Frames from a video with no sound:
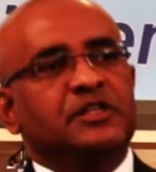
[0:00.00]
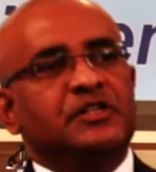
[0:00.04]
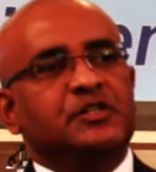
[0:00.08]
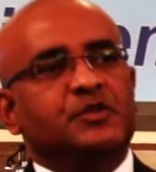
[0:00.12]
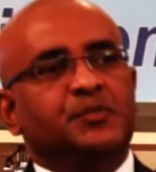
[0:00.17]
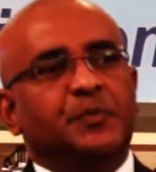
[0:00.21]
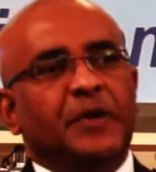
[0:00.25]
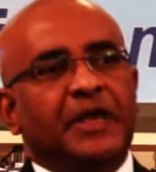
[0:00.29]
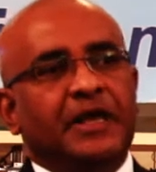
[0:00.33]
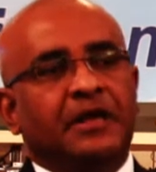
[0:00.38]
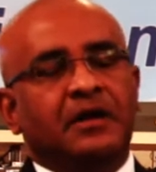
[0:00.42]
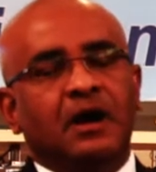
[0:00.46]
to
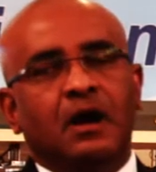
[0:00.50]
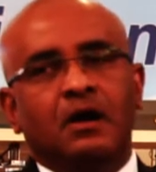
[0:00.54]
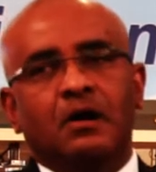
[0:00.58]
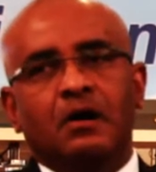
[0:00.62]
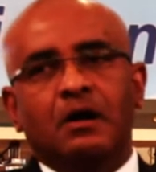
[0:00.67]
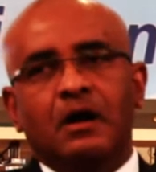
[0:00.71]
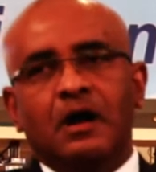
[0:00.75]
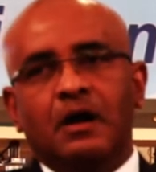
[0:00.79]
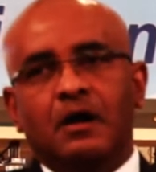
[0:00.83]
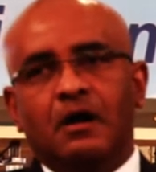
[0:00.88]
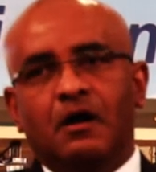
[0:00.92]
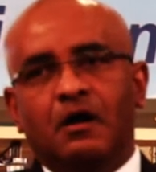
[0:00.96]
speak
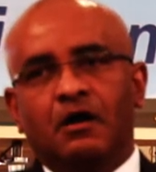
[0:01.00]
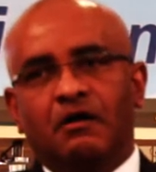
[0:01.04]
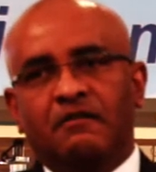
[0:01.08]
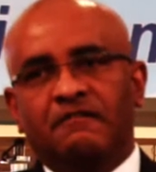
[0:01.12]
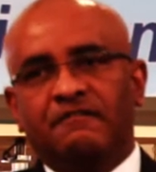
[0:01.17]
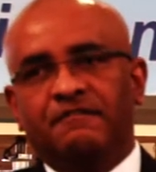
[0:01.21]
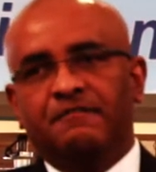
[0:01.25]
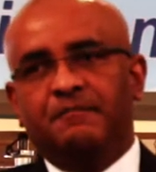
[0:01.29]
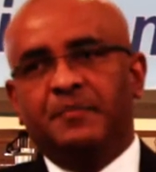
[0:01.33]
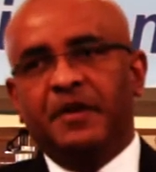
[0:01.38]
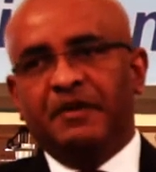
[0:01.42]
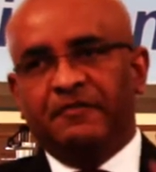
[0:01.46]

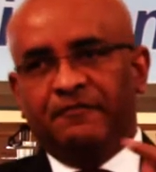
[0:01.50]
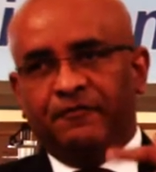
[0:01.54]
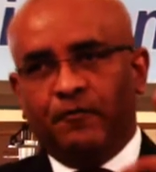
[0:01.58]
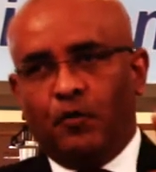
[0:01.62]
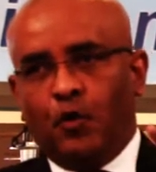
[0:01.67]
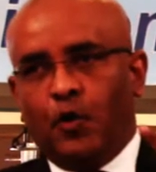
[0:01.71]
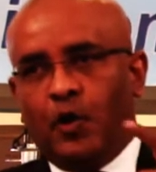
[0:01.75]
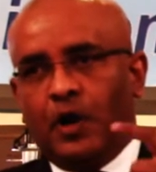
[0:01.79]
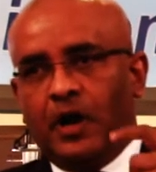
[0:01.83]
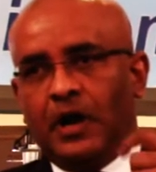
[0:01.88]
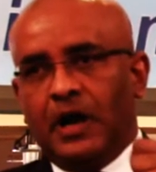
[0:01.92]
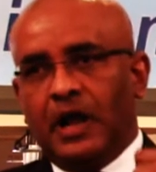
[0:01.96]
of
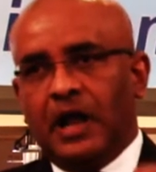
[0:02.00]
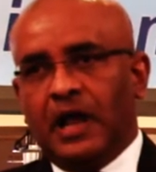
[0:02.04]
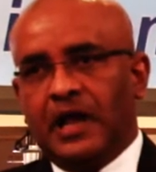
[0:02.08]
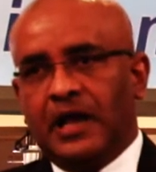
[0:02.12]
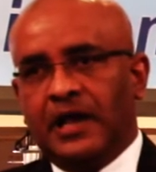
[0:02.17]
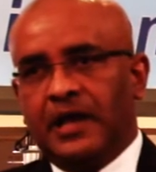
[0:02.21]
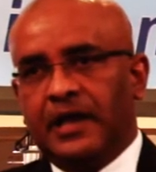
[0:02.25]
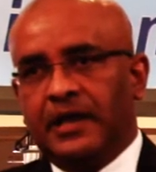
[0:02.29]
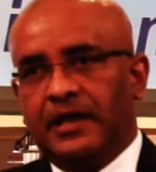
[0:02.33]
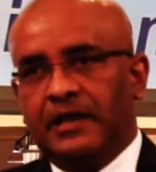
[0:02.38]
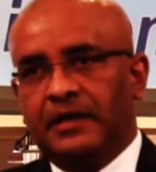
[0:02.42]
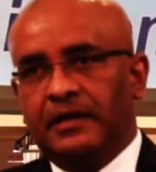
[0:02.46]
before
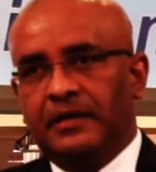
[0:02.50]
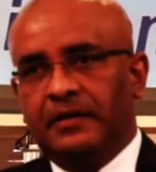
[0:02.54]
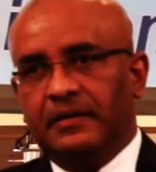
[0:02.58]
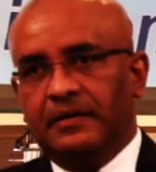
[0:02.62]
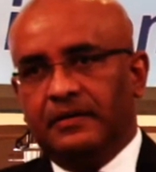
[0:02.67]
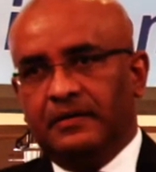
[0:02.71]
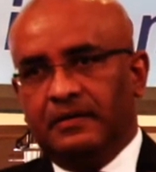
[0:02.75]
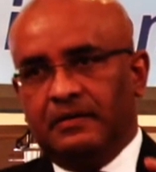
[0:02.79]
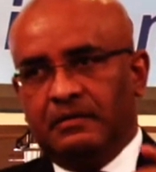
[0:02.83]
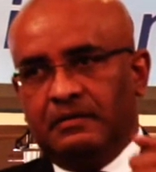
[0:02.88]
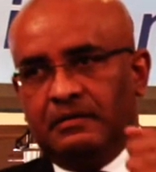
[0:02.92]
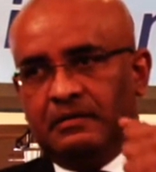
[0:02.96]
I,
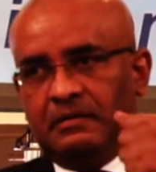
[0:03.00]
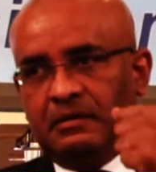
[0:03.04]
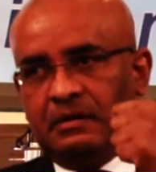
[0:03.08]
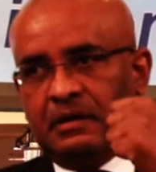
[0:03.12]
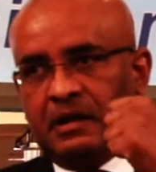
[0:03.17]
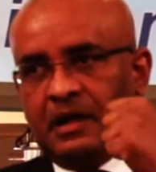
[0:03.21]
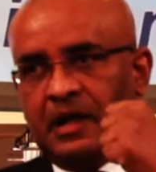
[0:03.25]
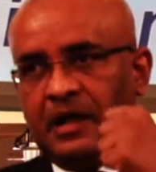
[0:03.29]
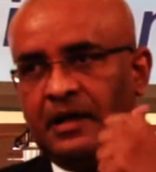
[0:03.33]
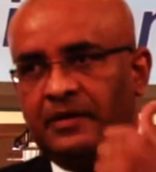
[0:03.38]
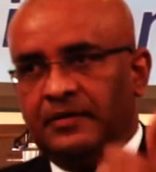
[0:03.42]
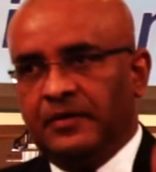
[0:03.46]

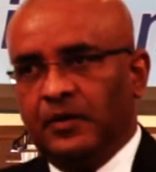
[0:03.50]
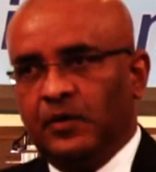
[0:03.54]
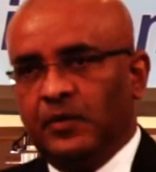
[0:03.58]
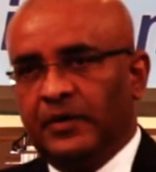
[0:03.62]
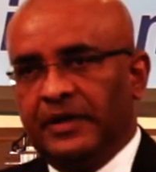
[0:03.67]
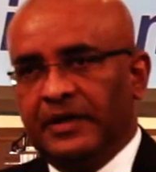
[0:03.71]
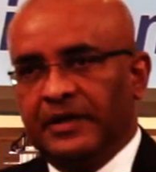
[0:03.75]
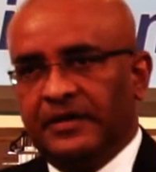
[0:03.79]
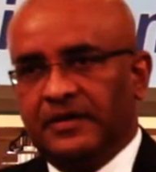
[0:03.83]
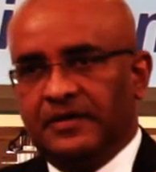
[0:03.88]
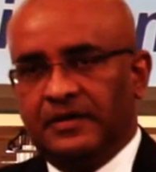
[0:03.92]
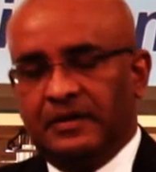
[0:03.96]
I,
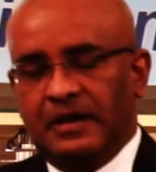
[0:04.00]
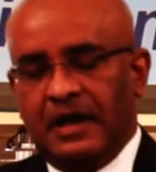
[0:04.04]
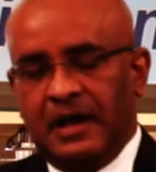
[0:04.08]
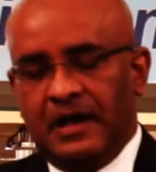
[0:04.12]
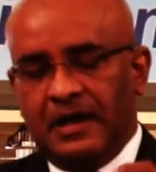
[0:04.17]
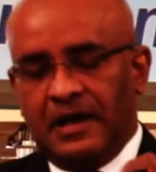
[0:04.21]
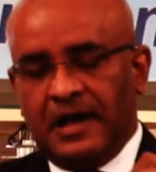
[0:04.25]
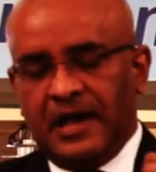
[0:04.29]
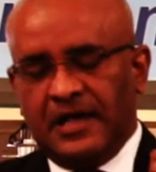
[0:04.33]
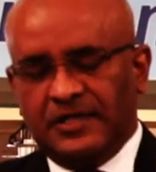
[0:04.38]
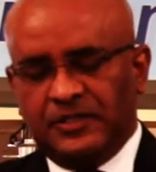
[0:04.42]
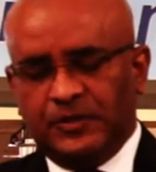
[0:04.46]
do, uh,
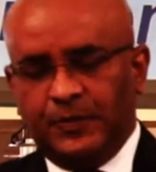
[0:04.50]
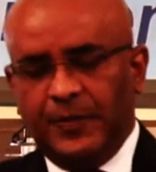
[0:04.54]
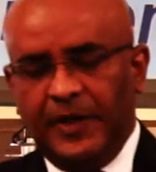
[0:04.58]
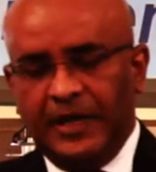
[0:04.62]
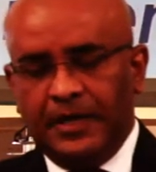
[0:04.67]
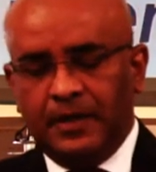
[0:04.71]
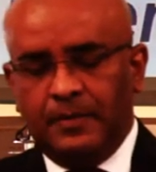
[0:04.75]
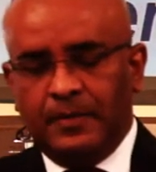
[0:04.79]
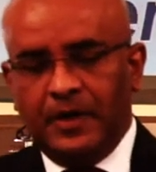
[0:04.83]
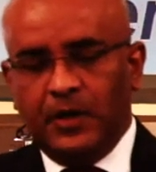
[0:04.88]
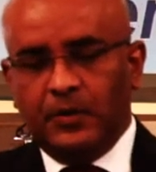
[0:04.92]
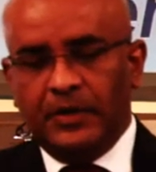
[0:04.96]
I speak
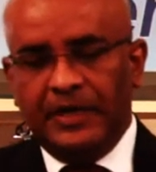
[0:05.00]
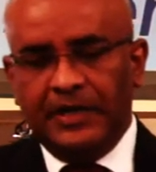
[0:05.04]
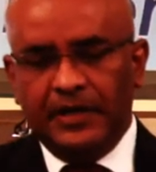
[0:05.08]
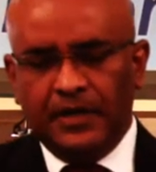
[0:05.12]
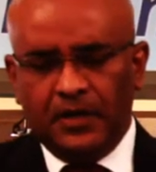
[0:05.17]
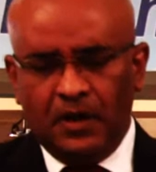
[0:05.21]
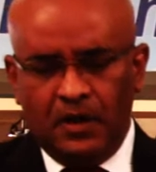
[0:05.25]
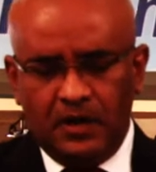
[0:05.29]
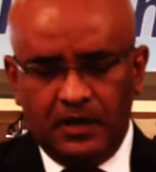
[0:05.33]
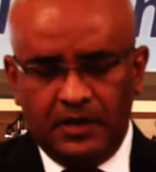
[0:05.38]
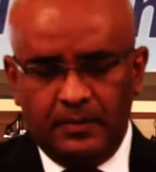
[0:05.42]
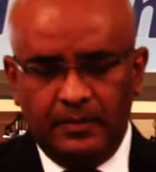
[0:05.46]
about the
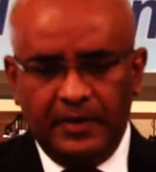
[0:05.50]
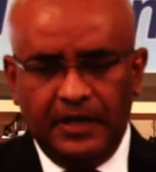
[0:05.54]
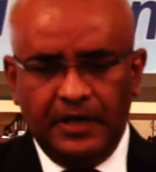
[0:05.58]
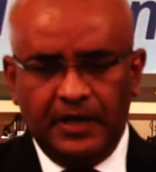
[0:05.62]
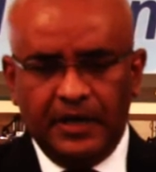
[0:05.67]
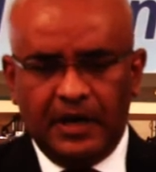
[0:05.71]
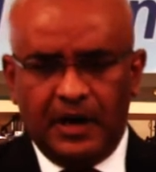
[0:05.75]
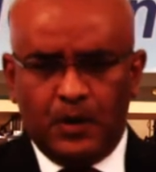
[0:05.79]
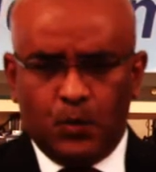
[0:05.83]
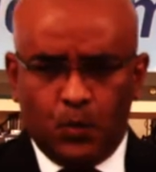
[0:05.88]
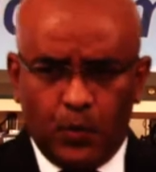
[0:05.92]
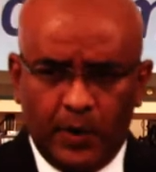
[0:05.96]

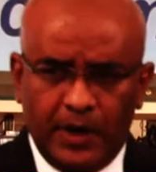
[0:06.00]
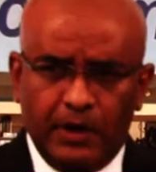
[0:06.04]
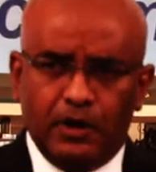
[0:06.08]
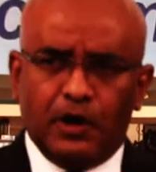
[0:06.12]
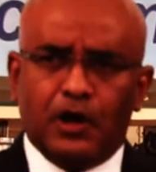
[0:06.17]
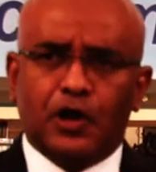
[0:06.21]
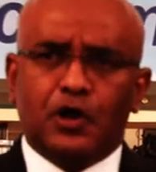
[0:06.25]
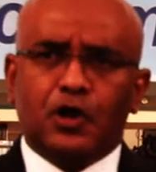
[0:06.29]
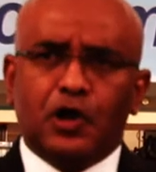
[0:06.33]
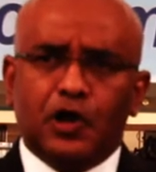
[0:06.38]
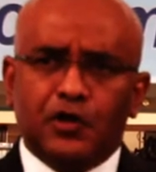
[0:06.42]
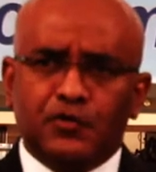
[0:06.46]
economy and where
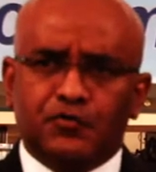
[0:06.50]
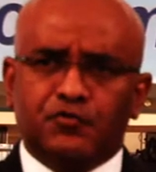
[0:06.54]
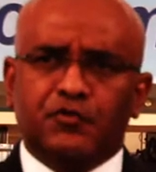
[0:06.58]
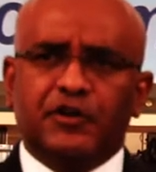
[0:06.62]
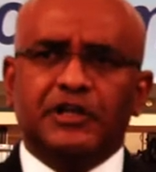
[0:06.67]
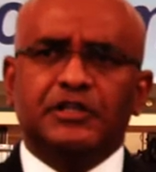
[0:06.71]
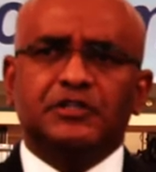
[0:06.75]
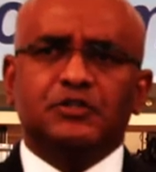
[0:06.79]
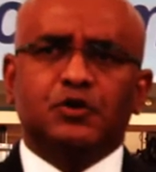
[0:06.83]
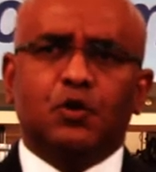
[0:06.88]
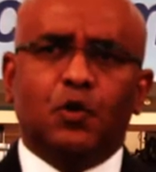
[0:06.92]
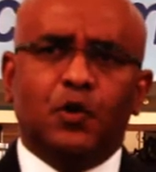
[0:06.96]
our country
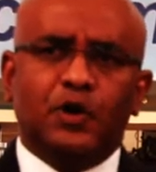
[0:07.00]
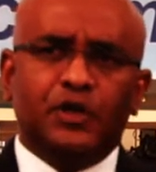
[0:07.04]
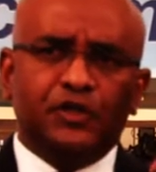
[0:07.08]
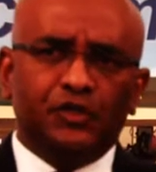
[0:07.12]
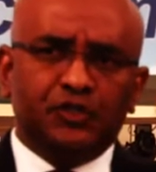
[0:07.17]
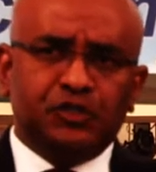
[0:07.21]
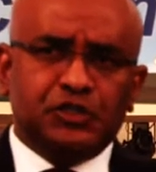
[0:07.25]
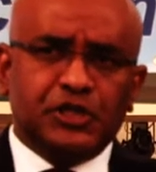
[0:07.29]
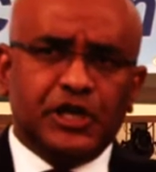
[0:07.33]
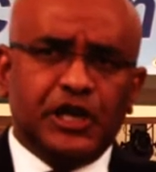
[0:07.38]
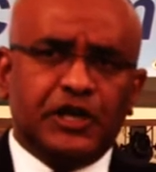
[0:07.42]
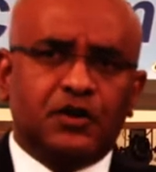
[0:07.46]
is going
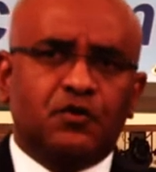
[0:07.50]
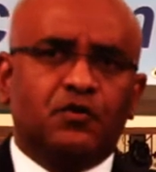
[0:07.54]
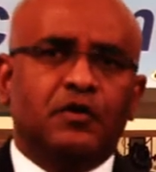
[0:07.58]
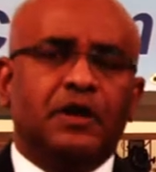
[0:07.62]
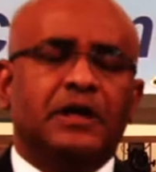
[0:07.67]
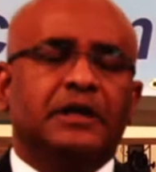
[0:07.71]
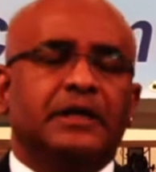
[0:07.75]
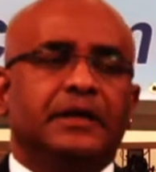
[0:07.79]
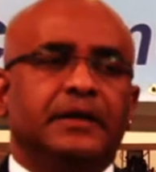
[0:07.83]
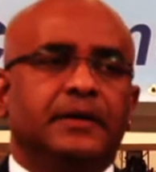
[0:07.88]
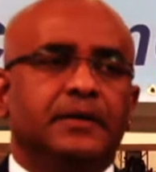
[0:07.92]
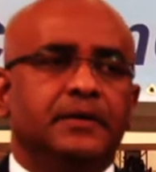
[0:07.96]

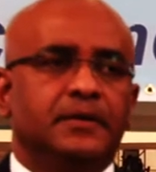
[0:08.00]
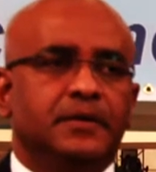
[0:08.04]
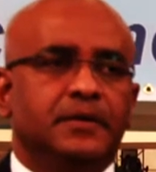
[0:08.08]
generally.